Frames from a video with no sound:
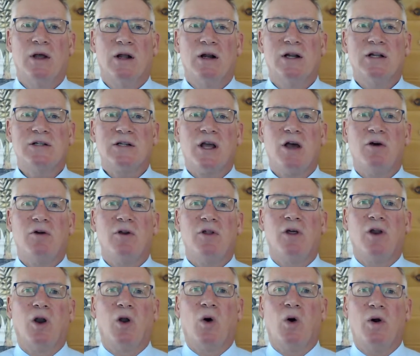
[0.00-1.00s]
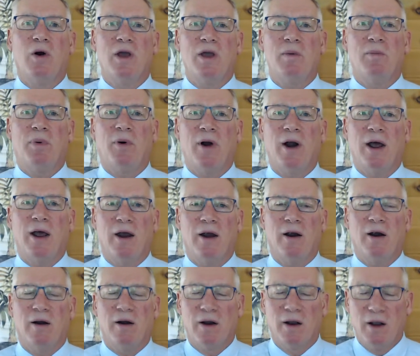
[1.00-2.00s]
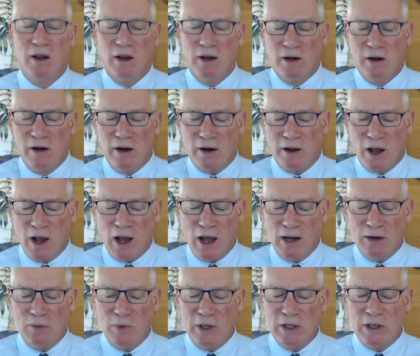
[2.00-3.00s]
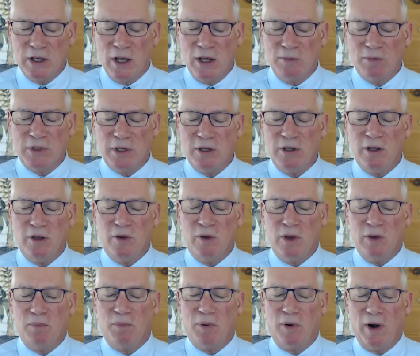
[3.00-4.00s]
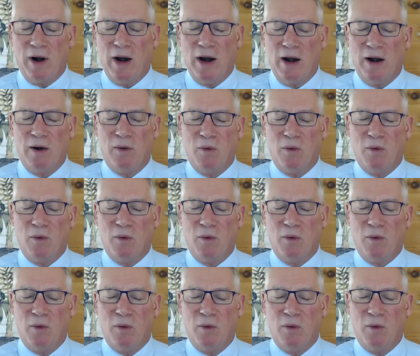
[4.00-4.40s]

Let's go to the Lord in prayer. Dear God, we come to you in prayer